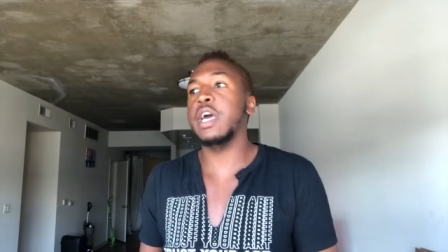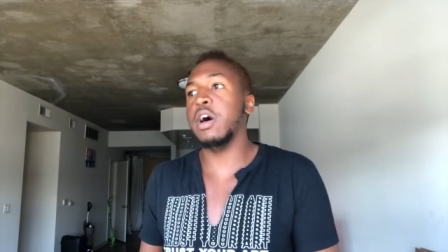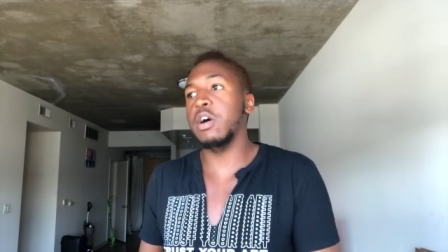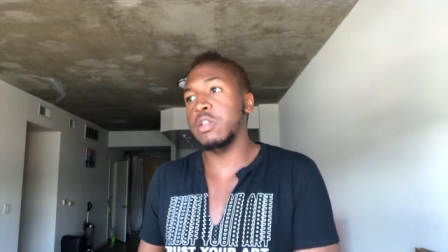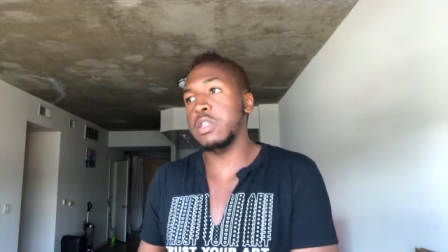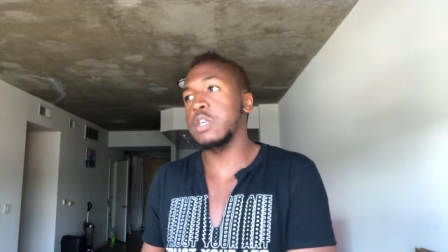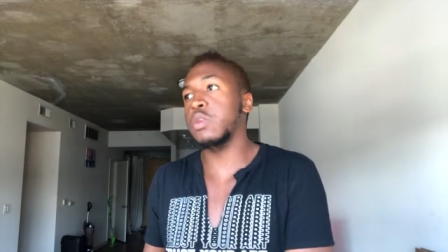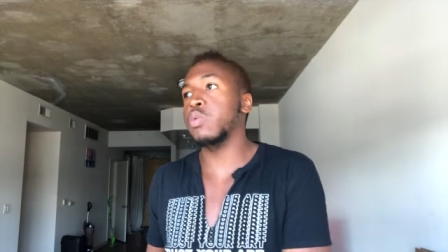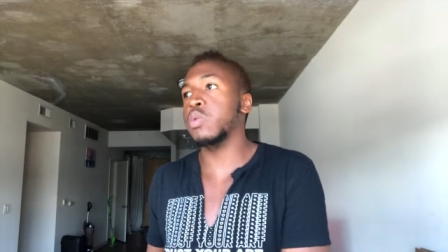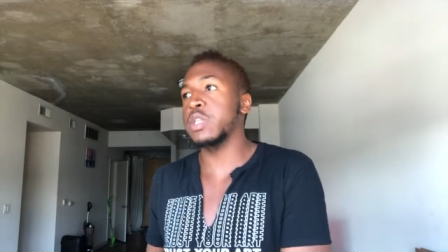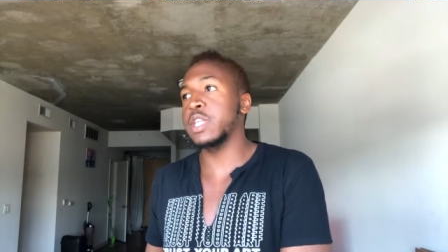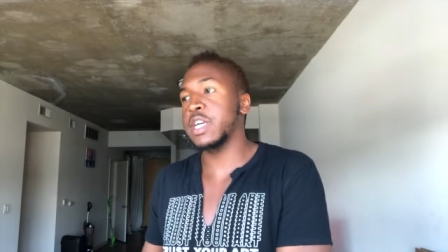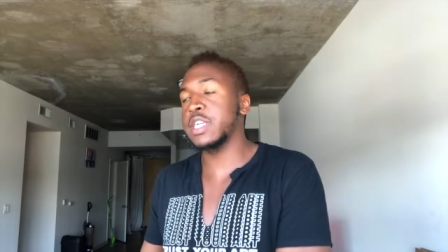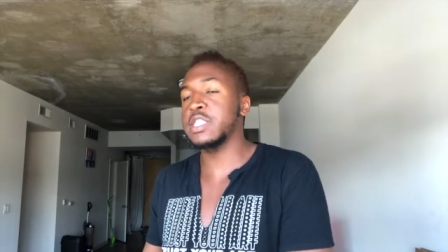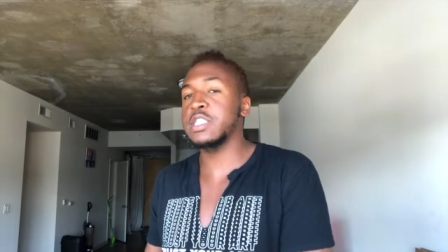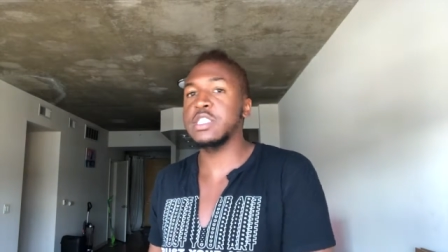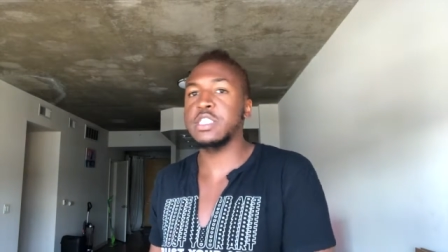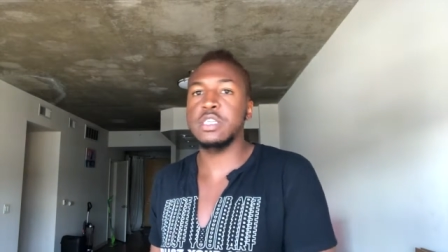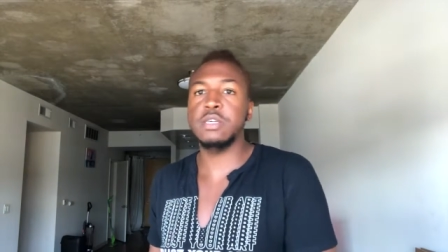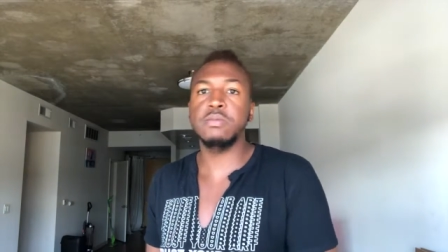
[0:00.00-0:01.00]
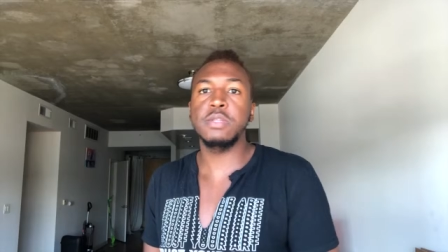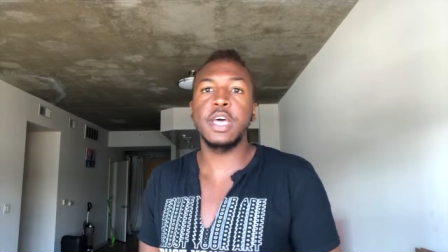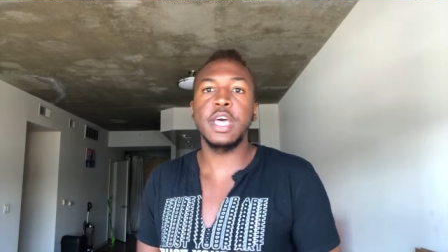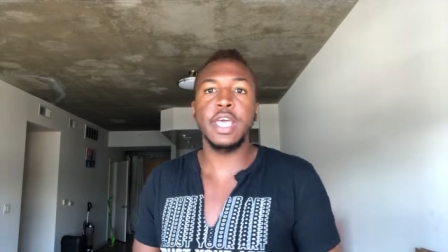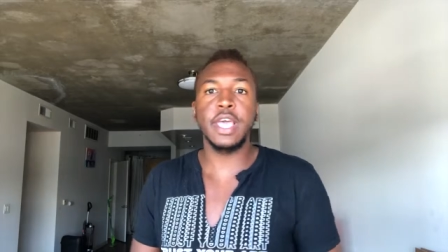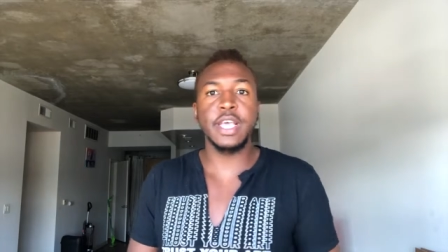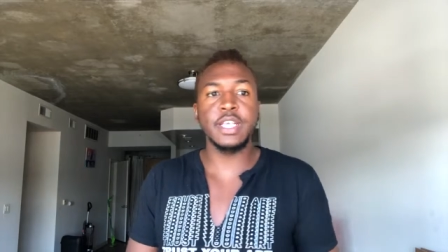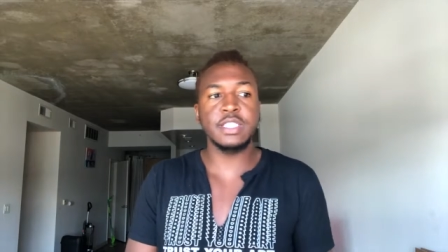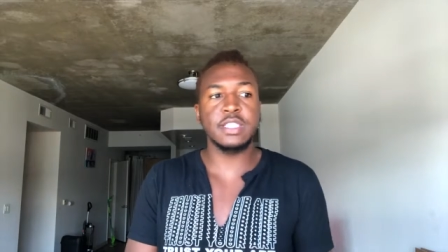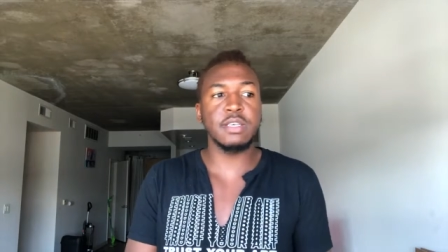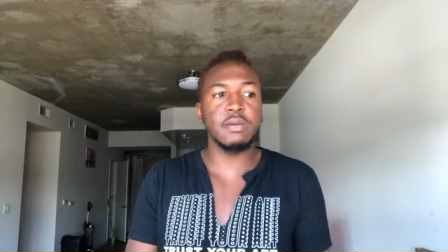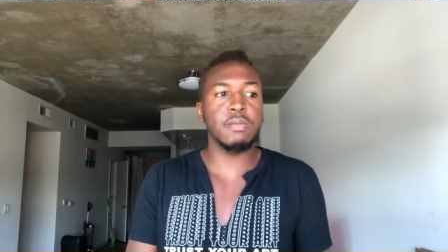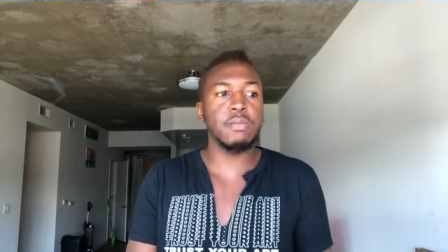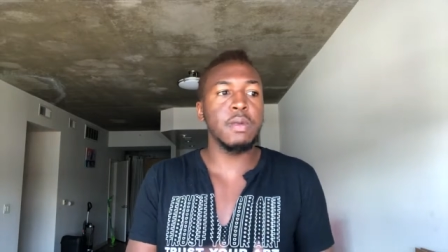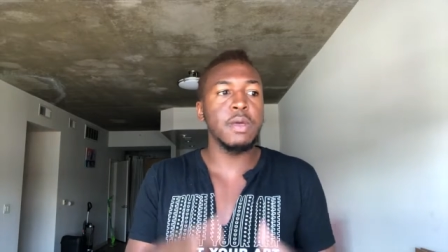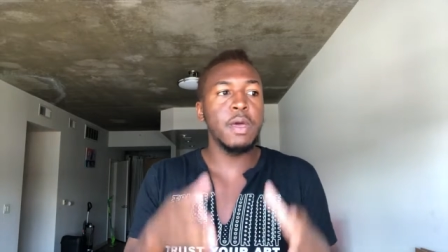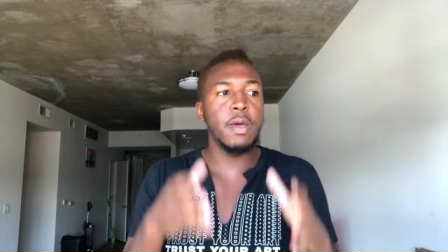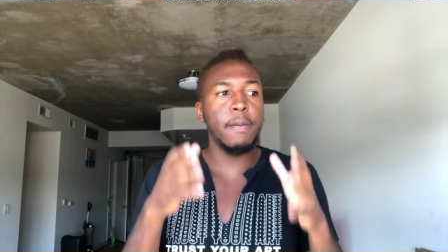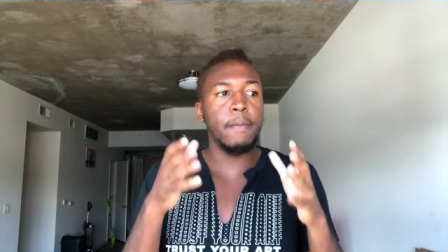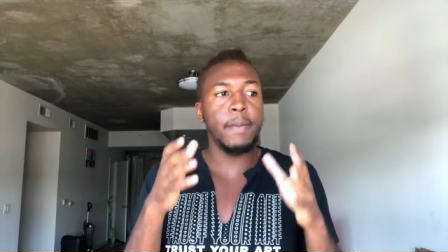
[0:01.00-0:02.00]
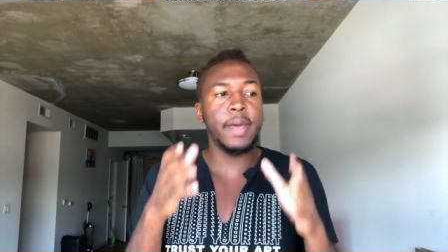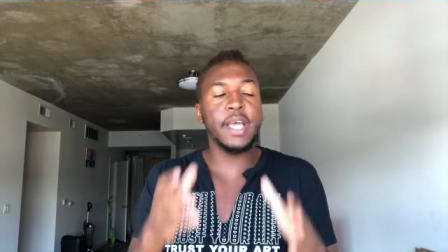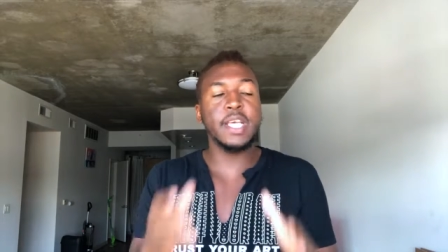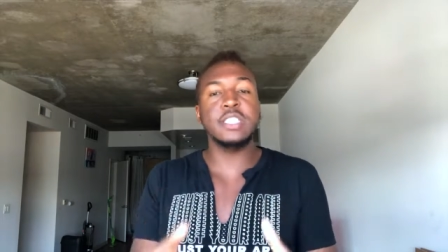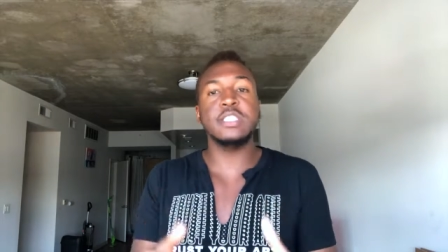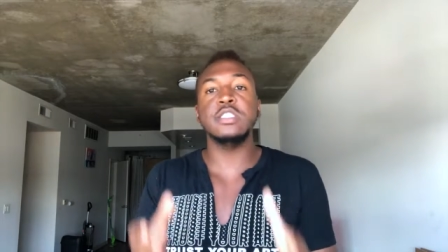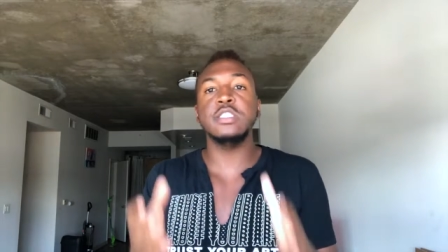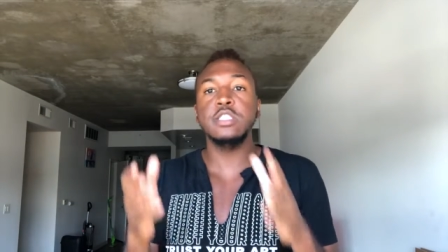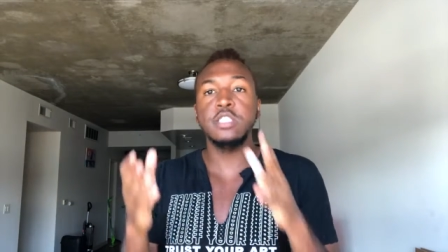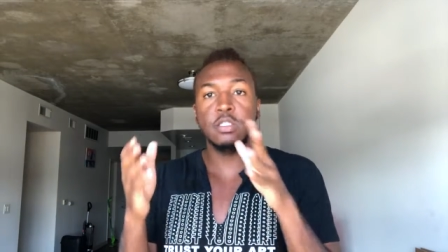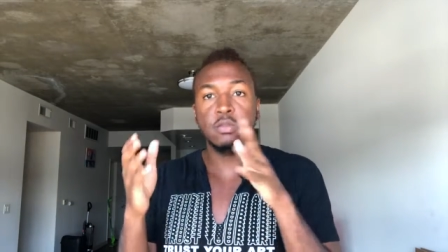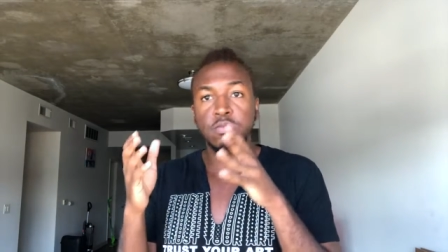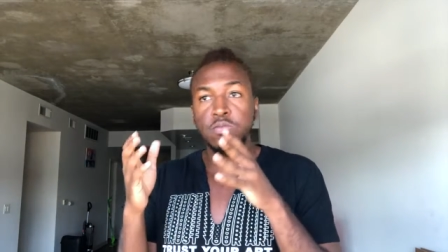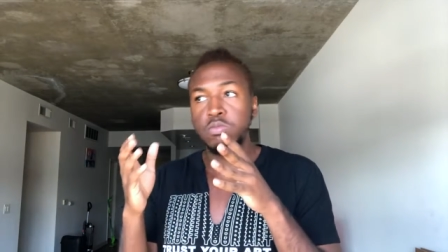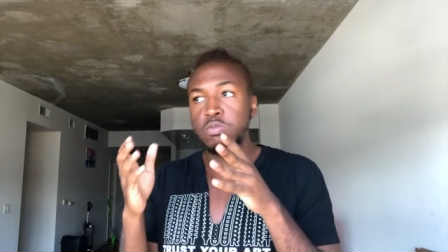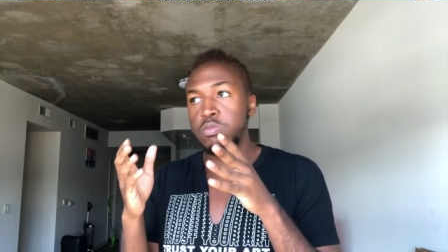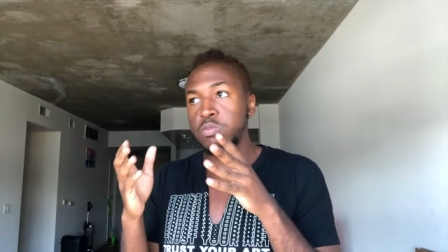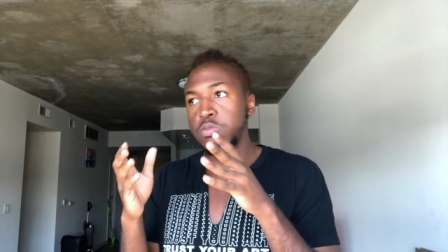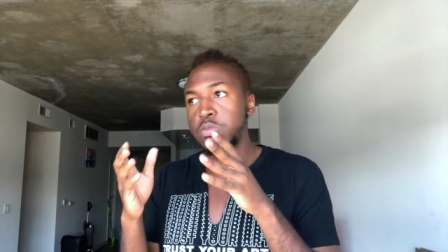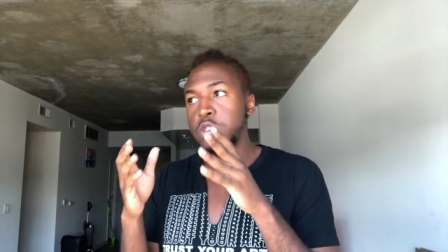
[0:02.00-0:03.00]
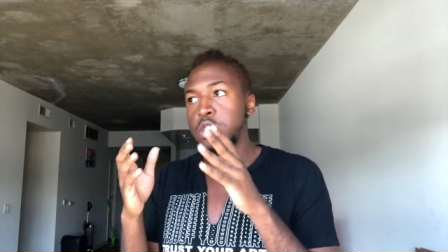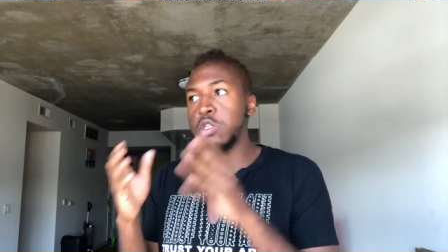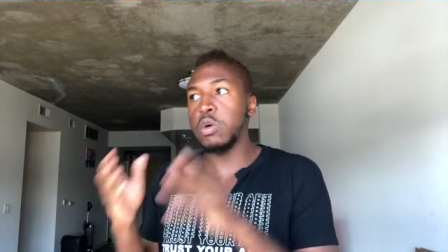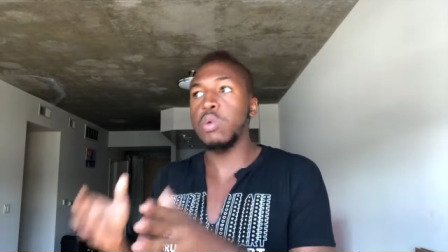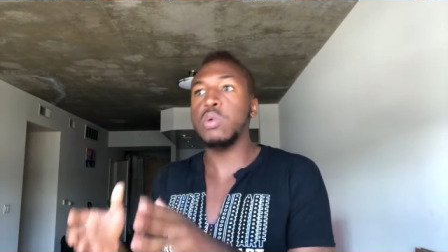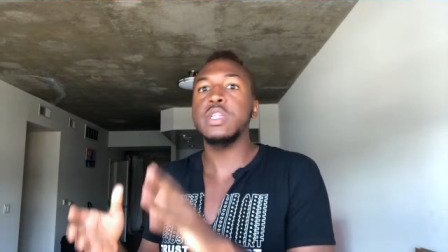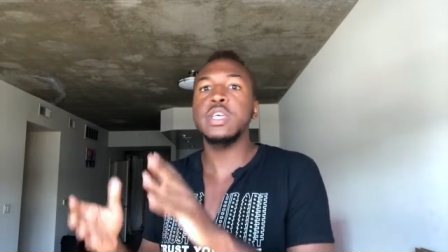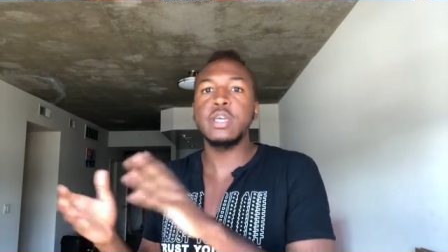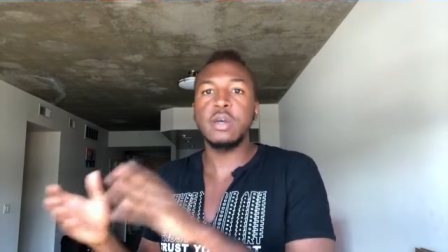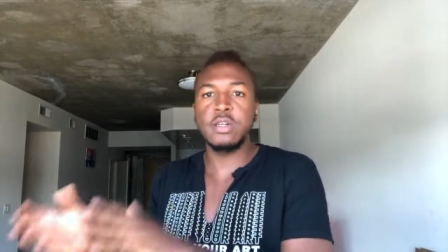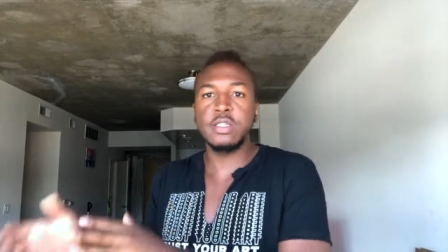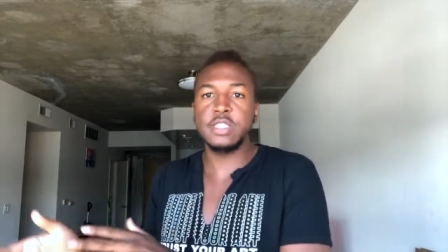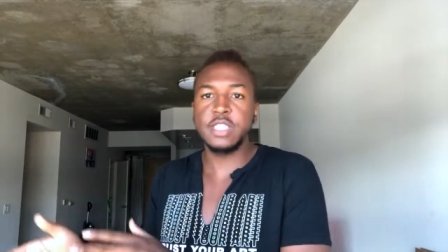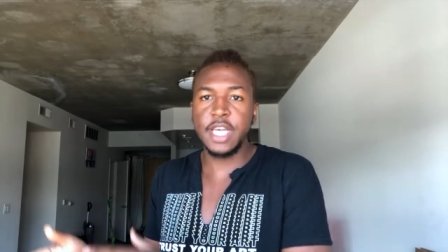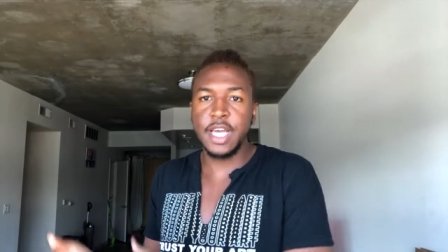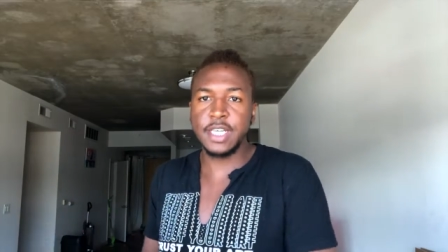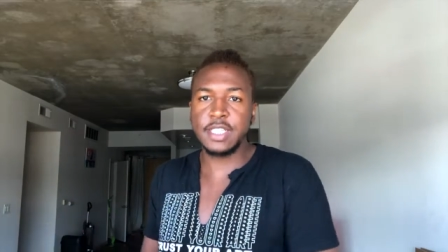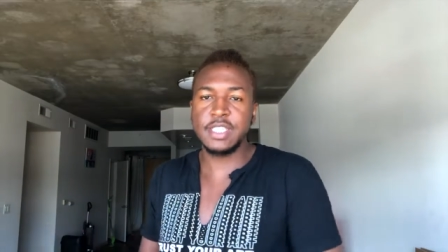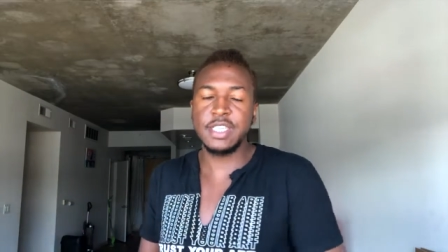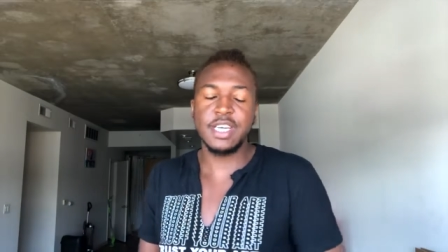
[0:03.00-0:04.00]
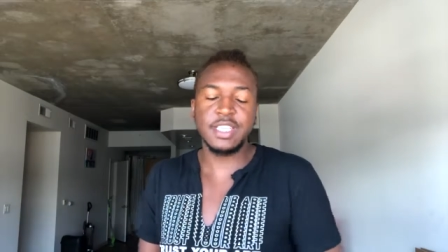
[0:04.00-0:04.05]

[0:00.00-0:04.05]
healthy relationship that isn't based solely on sex.